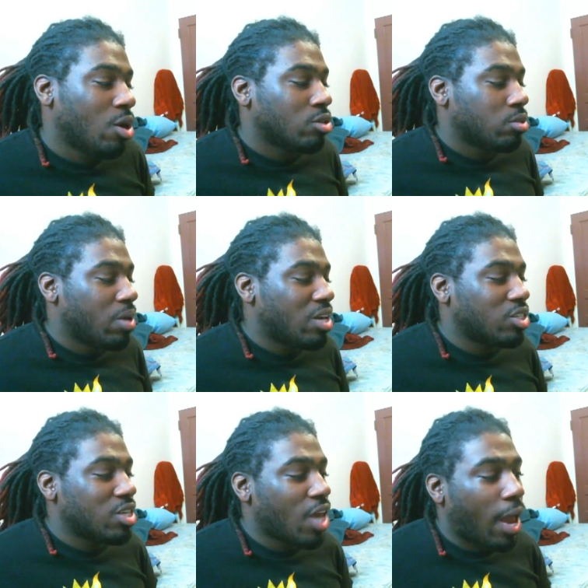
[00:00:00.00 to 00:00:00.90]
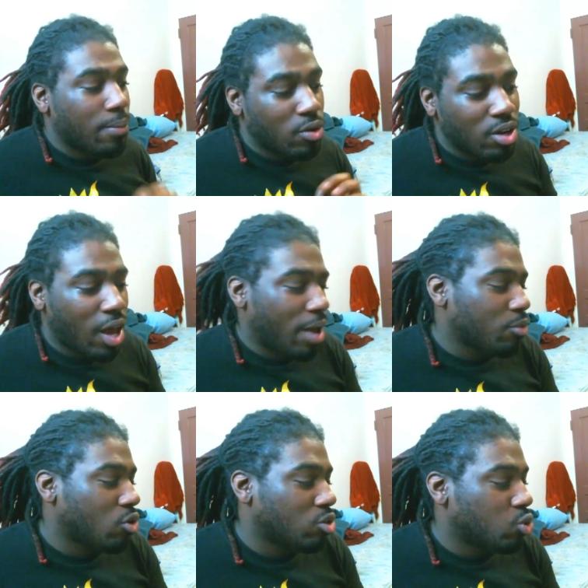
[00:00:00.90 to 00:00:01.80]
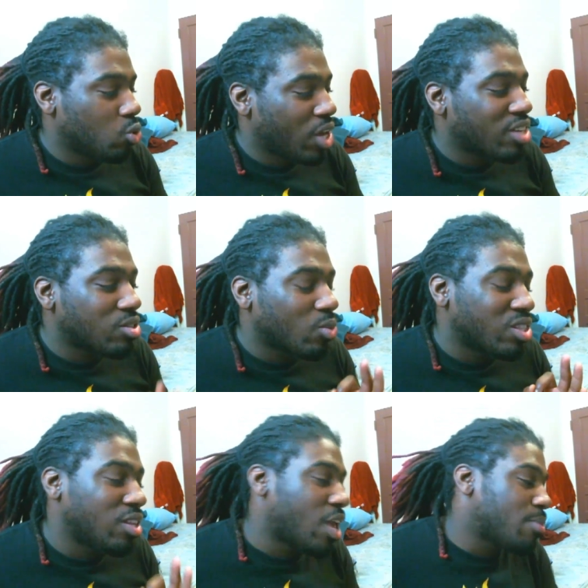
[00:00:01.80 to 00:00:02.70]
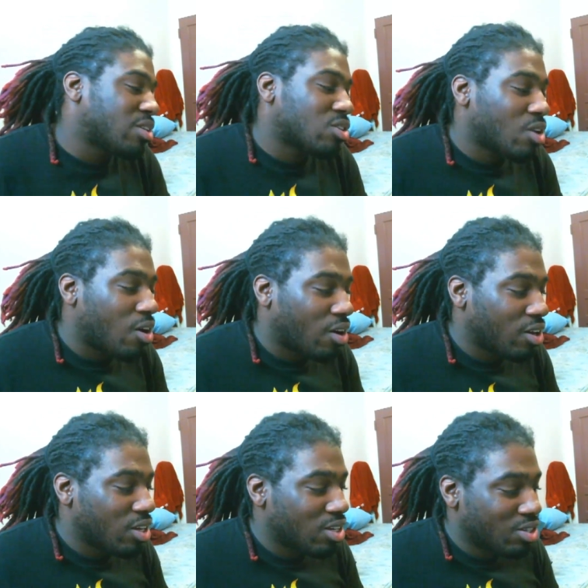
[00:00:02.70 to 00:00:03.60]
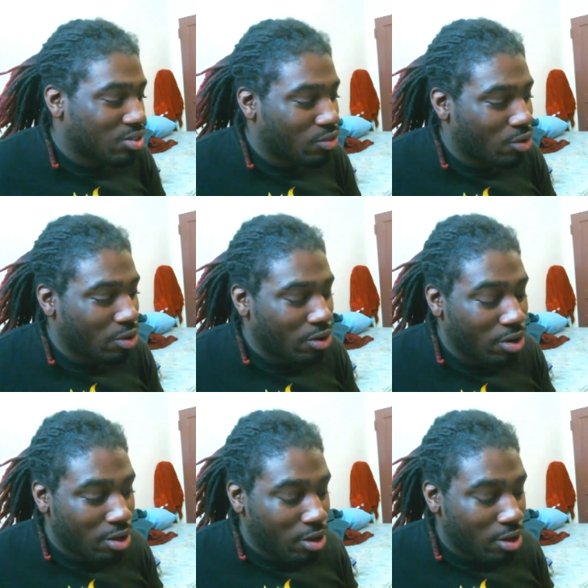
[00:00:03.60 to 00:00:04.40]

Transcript: So basically, I'm gonna I'm going to guess what the name of the song is for,